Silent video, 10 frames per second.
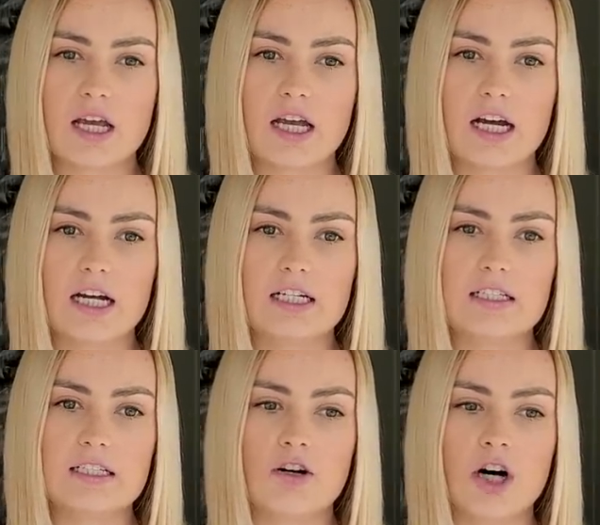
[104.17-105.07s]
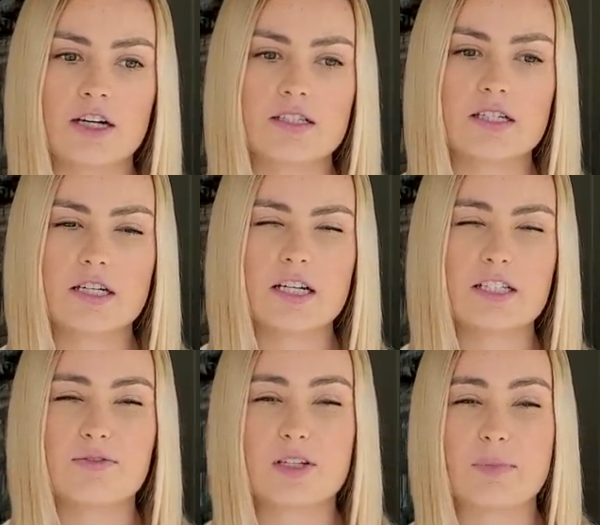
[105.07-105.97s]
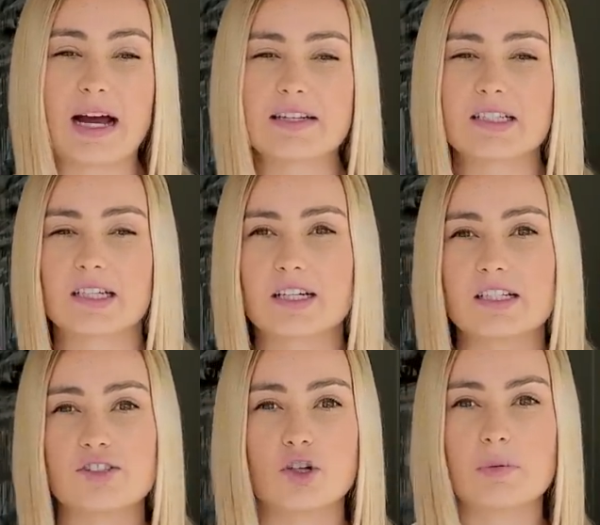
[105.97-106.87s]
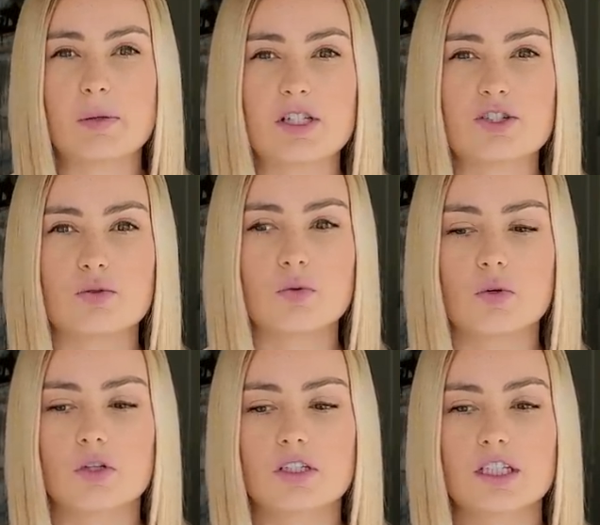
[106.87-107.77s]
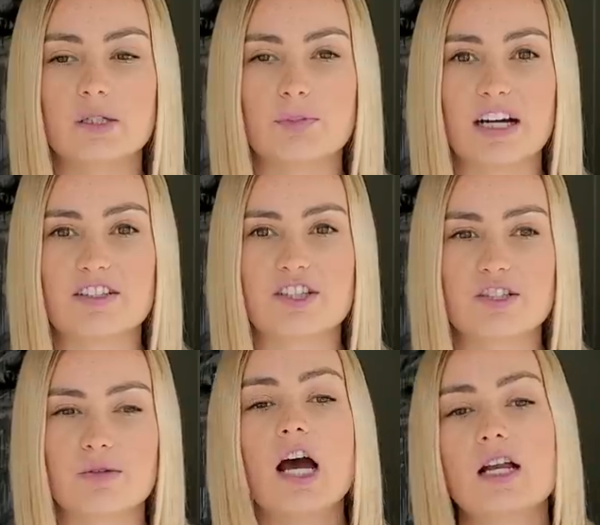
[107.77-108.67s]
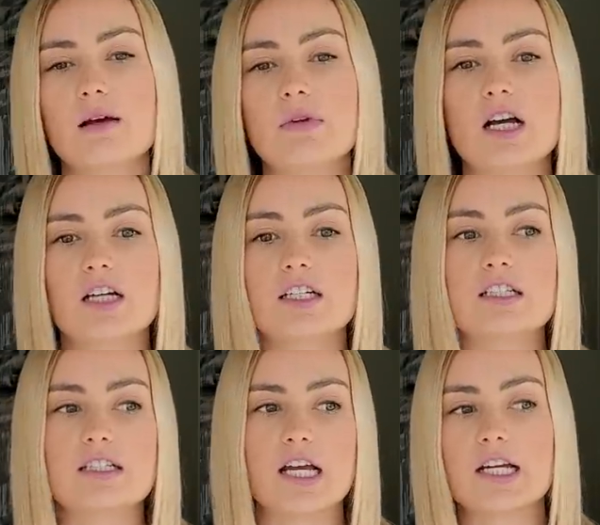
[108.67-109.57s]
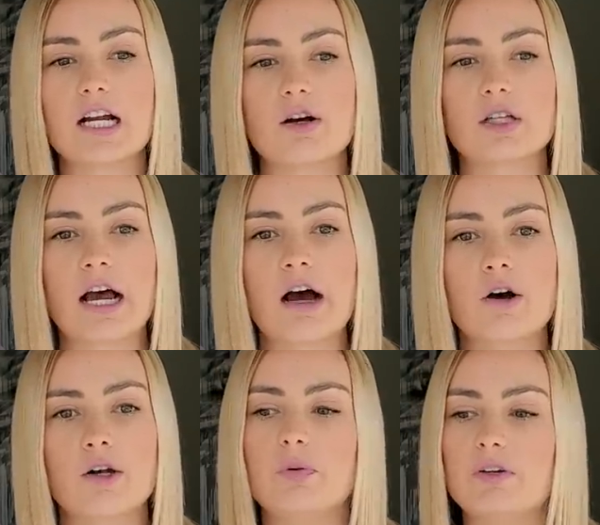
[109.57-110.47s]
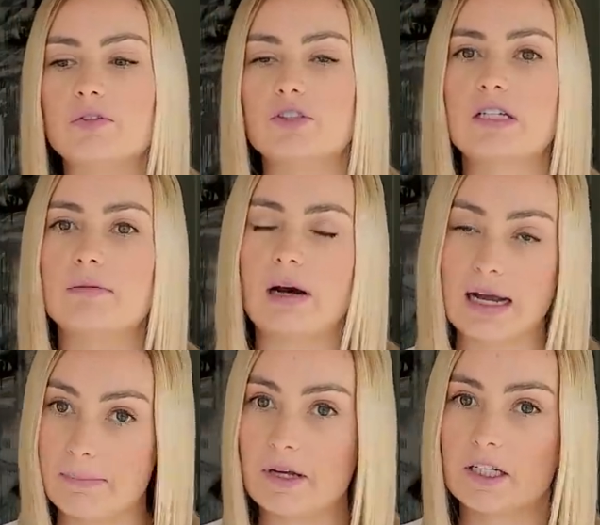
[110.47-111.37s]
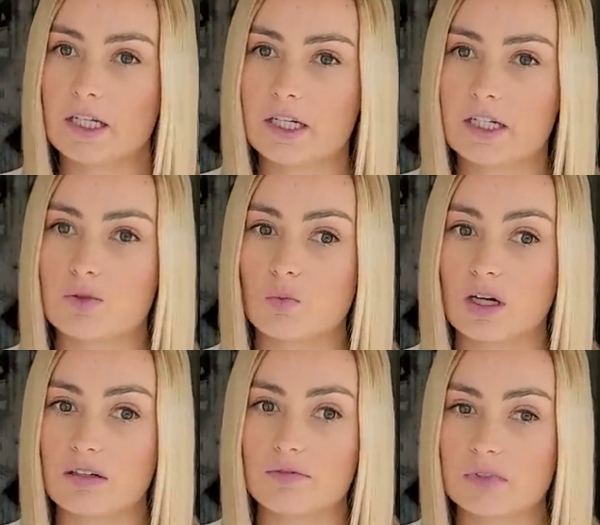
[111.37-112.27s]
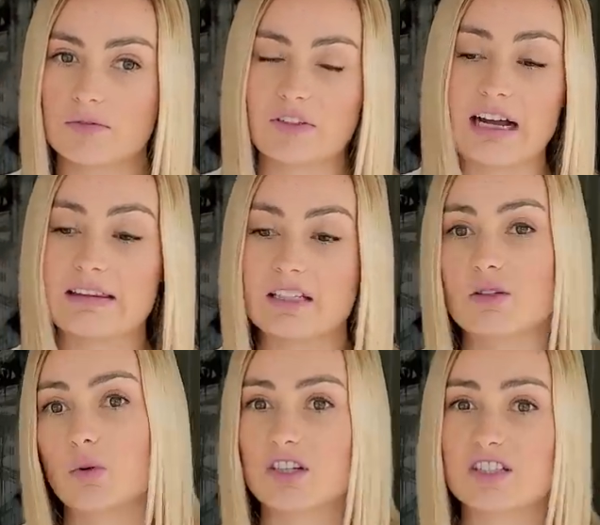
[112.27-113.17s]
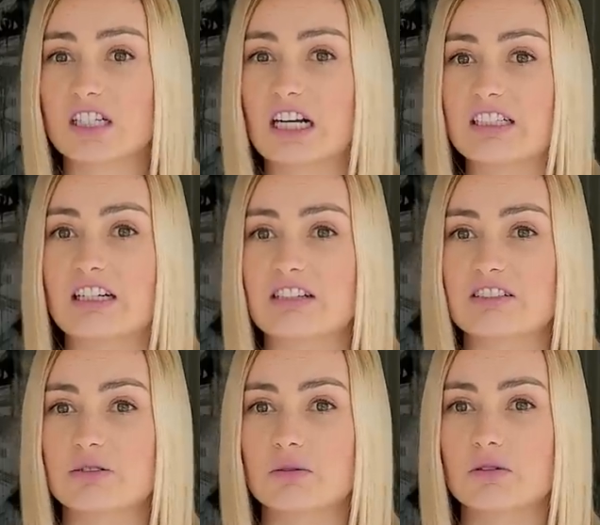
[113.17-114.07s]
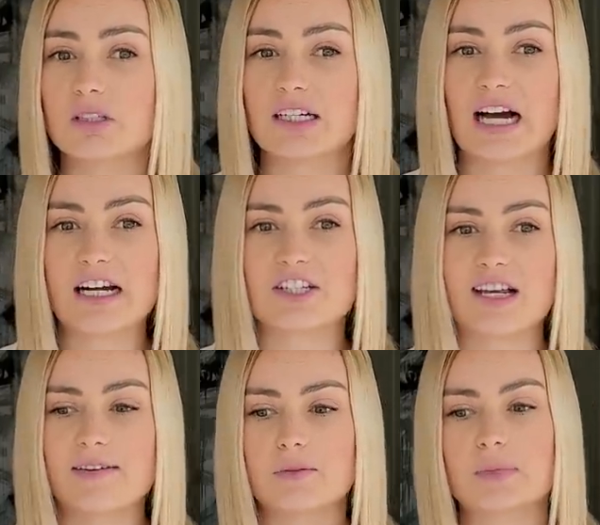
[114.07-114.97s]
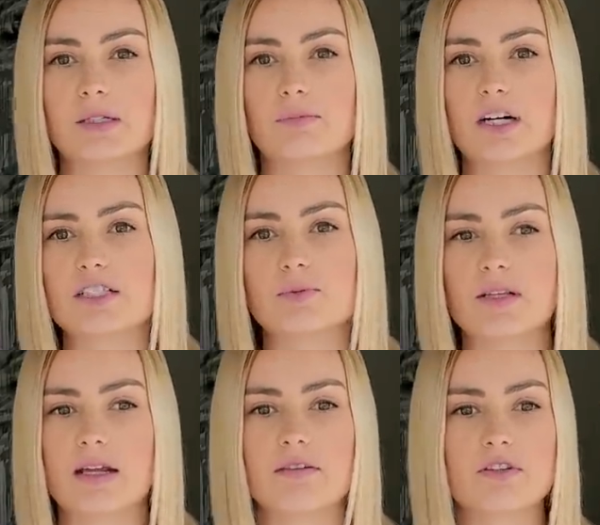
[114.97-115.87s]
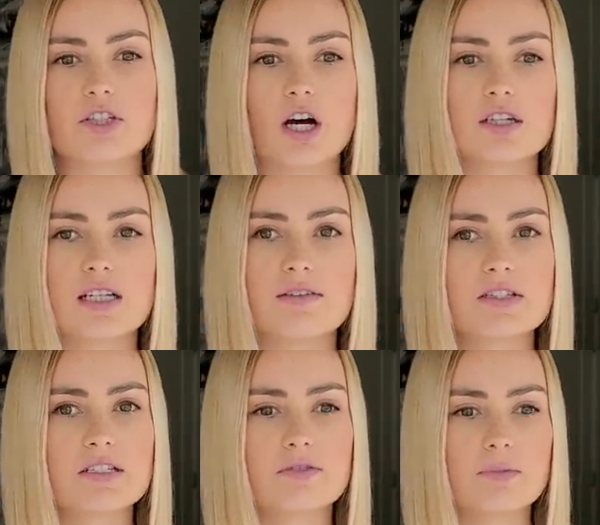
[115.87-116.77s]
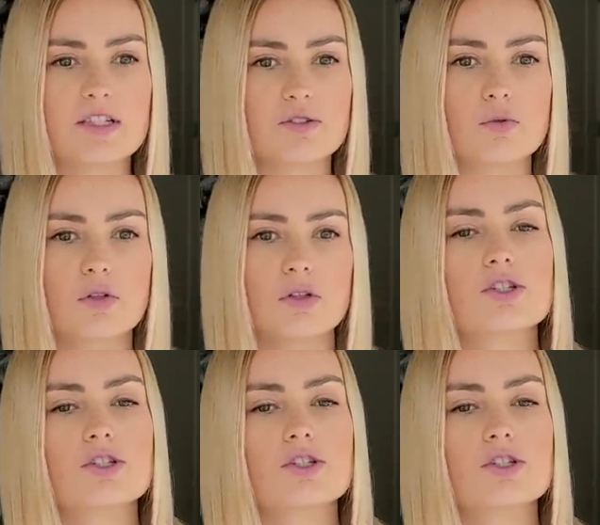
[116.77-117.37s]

And honestly, it's for the best because he told me what school he applied to. And I'm not gonna say it out loud, but in my opinion, it's one of, if not the worst guide dog school. Like, I just haven't been impressed with any of the dogs I've seen from the school.